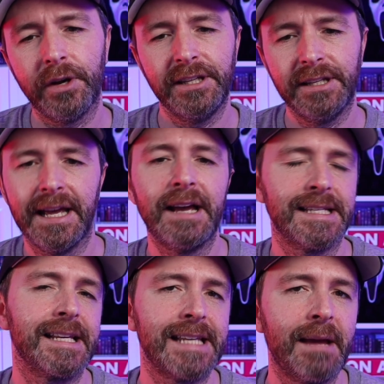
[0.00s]
it
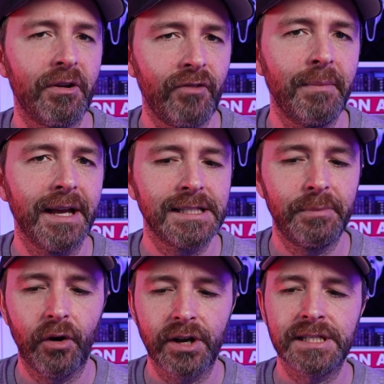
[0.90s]
is a semi-remake, to
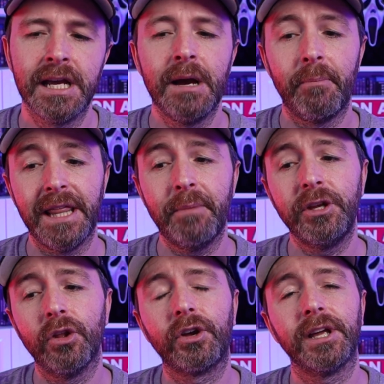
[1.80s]
be honest. But then
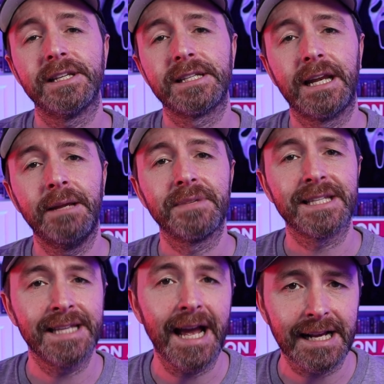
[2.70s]
when you look at Scream
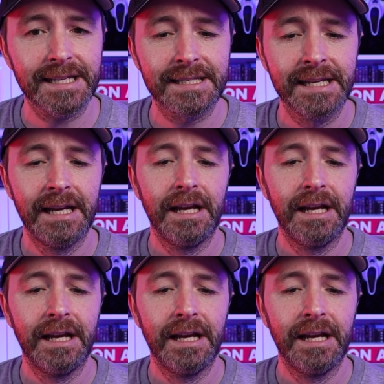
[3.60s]
6,